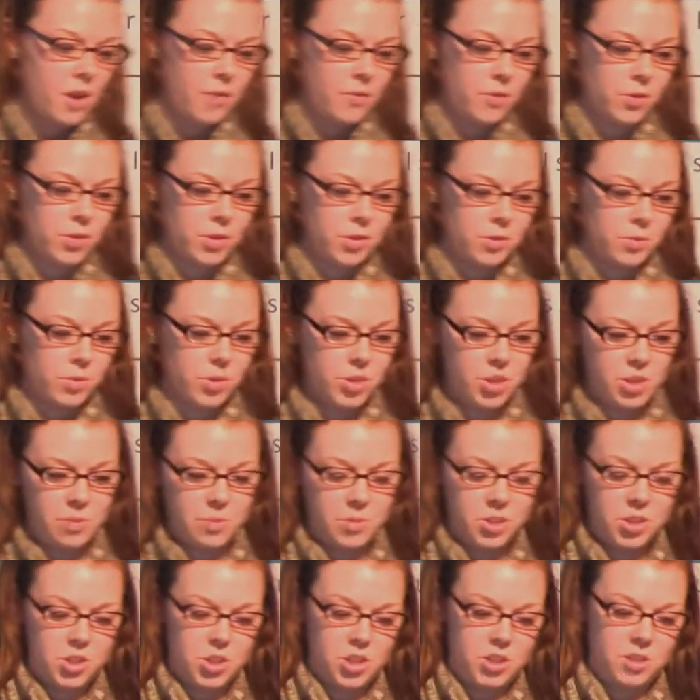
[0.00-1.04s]
for regime
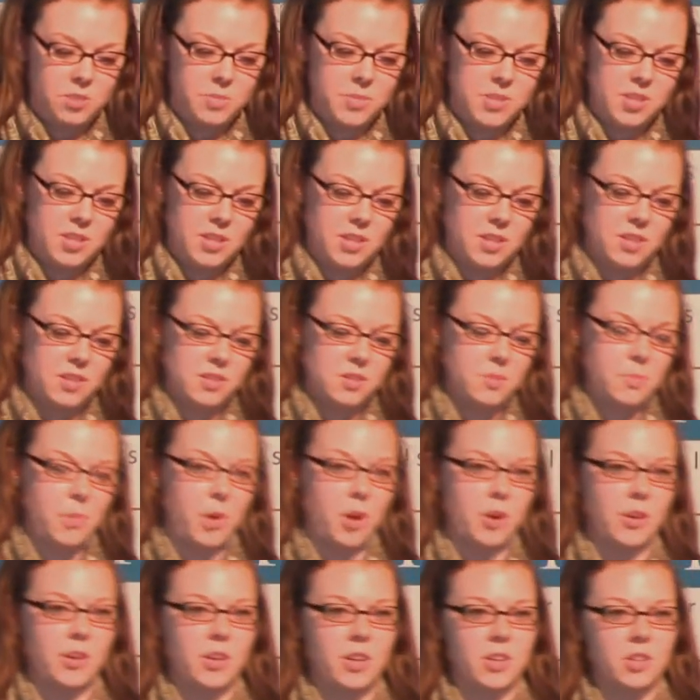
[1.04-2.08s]
legitimacy and as a
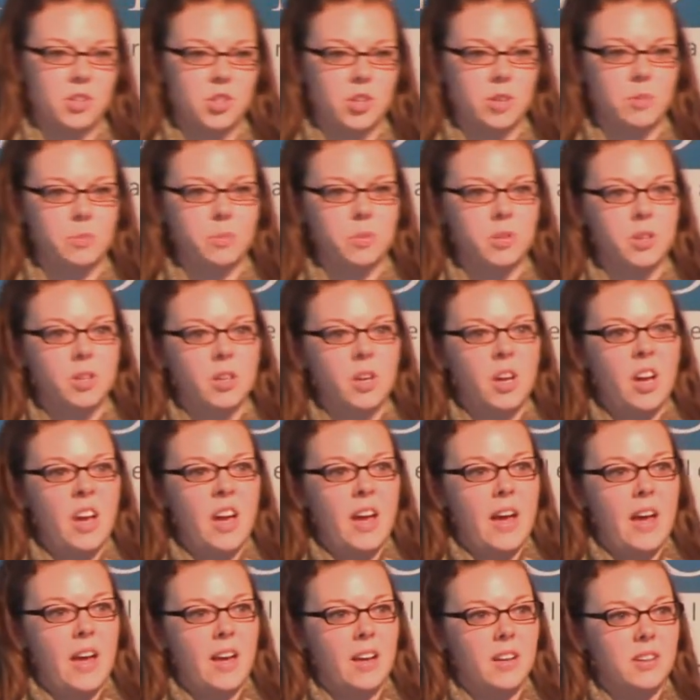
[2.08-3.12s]
bargaining chip.
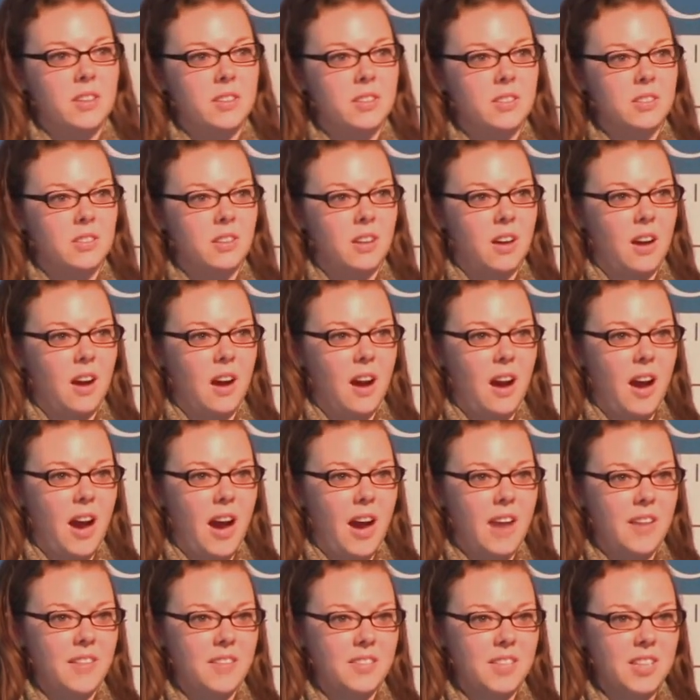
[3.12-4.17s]
And
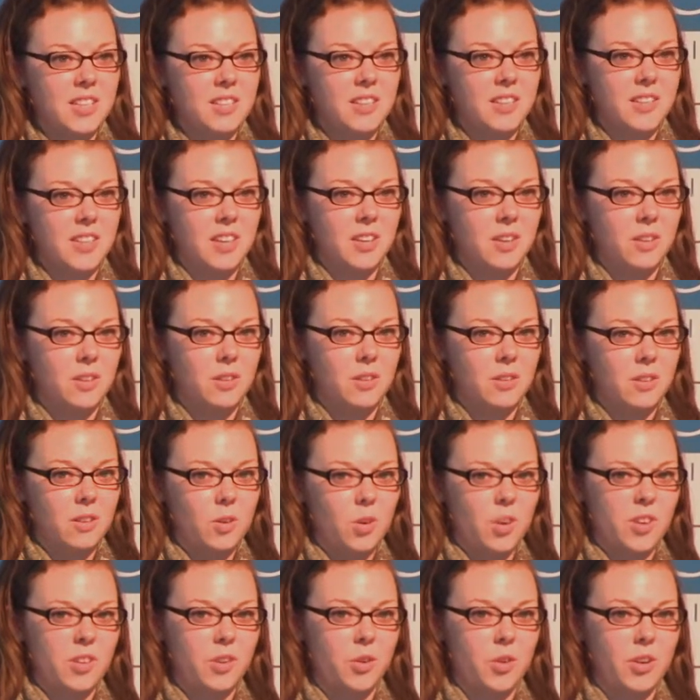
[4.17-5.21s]
I tend to think
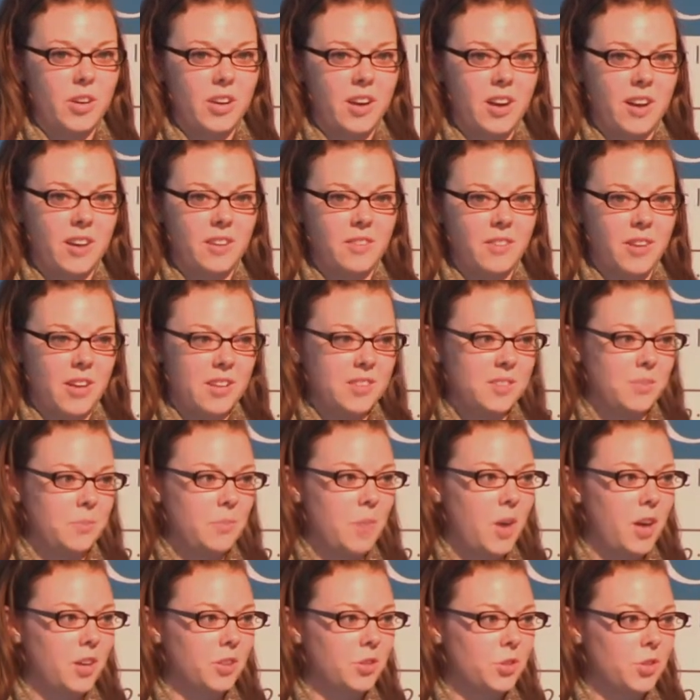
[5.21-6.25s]
North Korea kind of has a
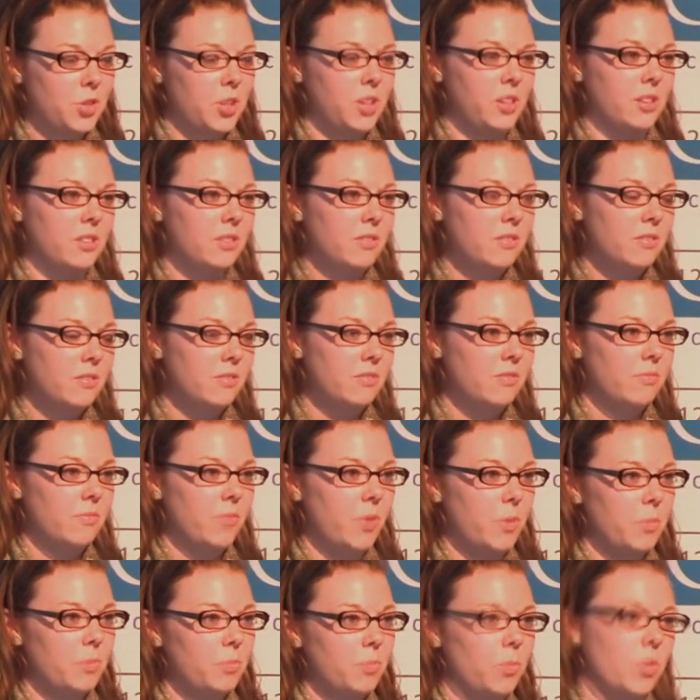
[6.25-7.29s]
mantra
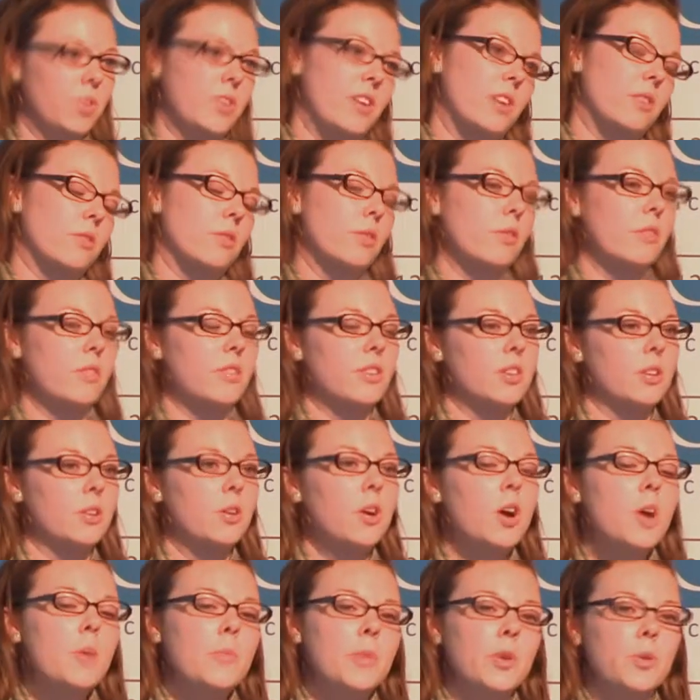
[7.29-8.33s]
from, well, they don't know that they do,
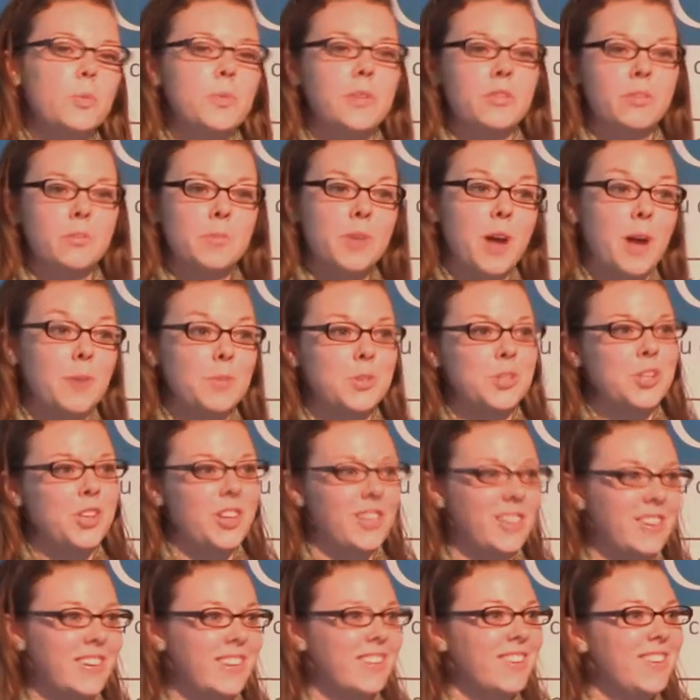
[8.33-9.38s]
but it would be from Thomas
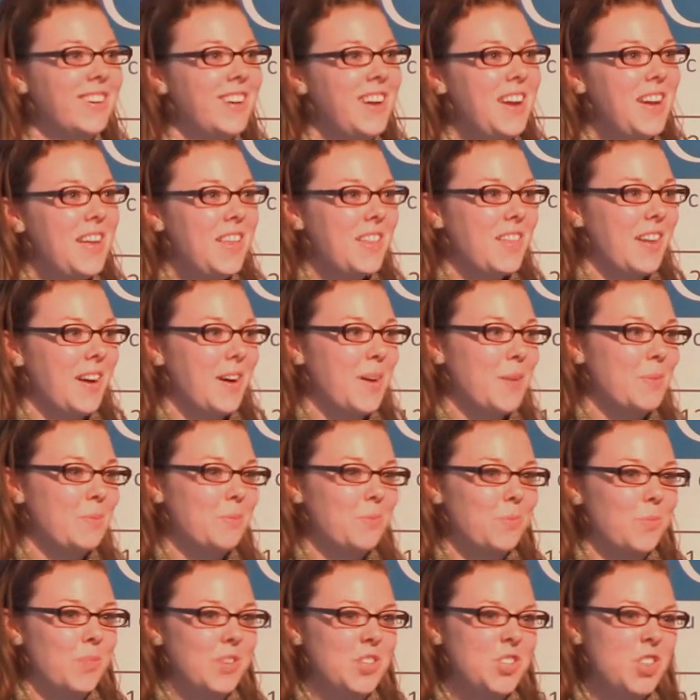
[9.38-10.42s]
Schelling.
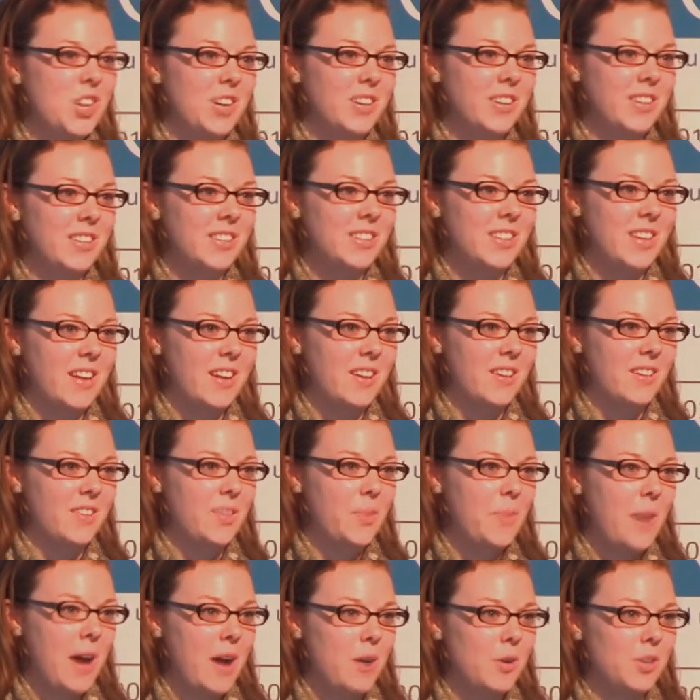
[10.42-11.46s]
And Schelling said,
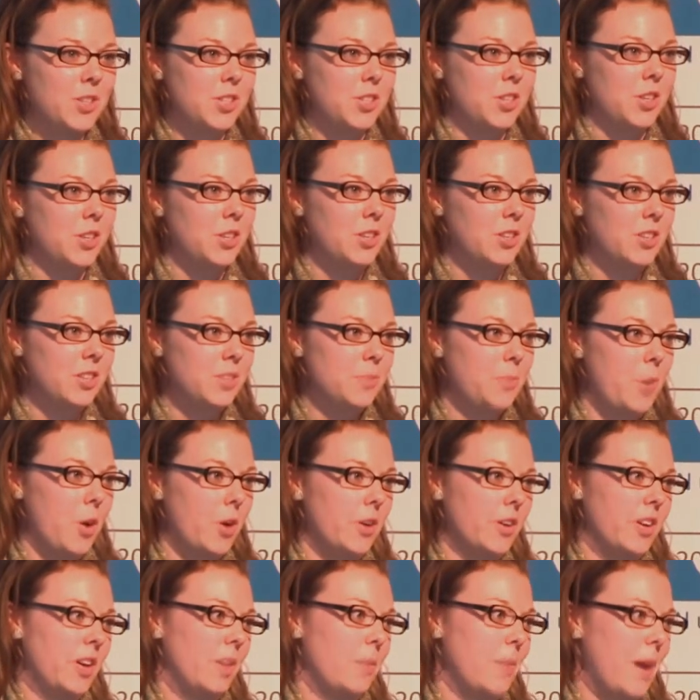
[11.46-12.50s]
the power to hurt is
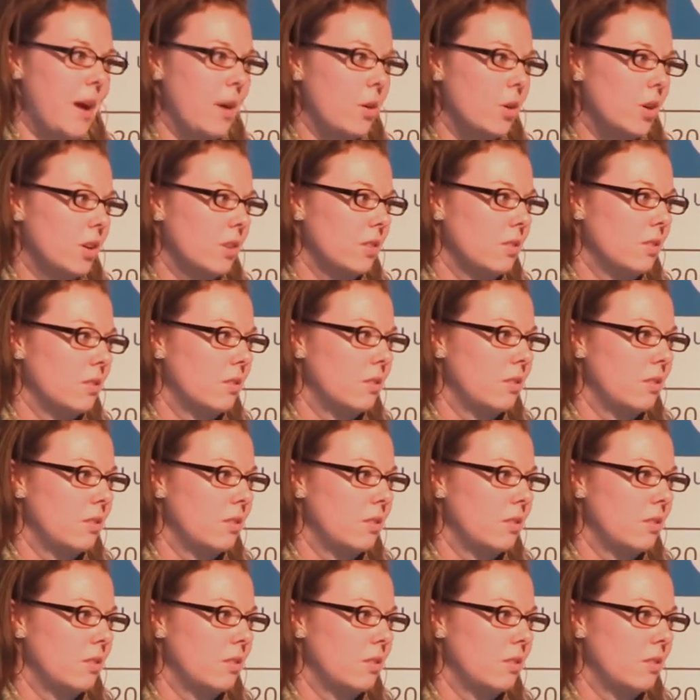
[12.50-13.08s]
bargaining power.